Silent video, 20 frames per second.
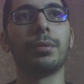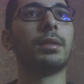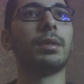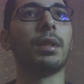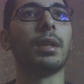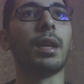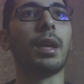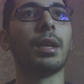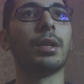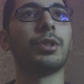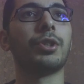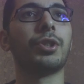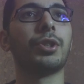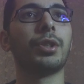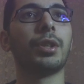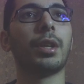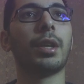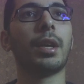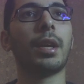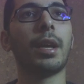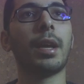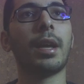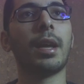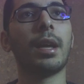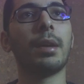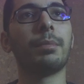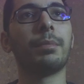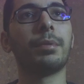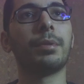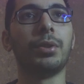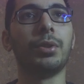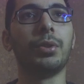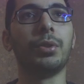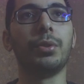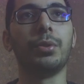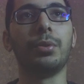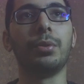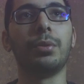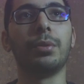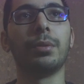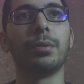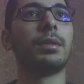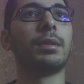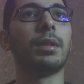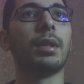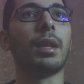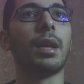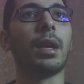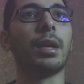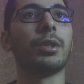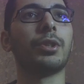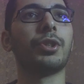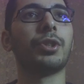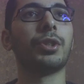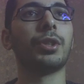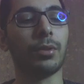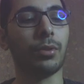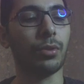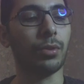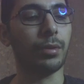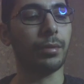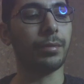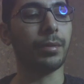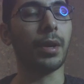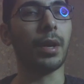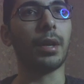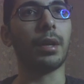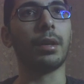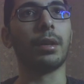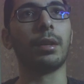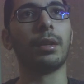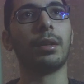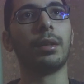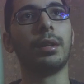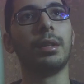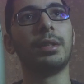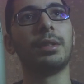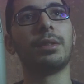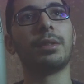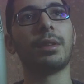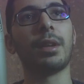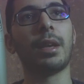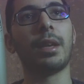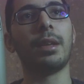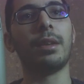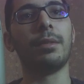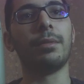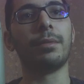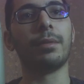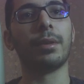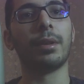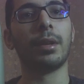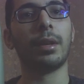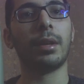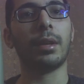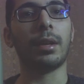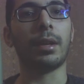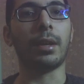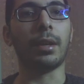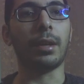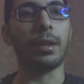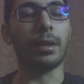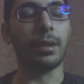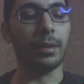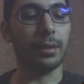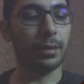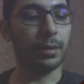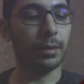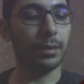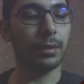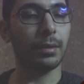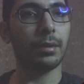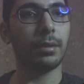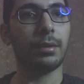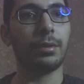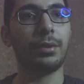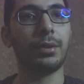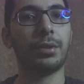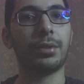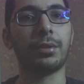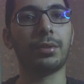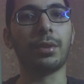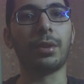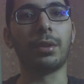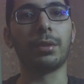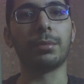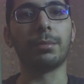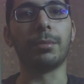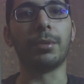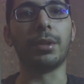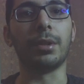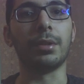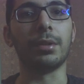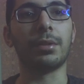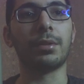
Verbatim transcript: slash app to slash. So if I hit save and restart my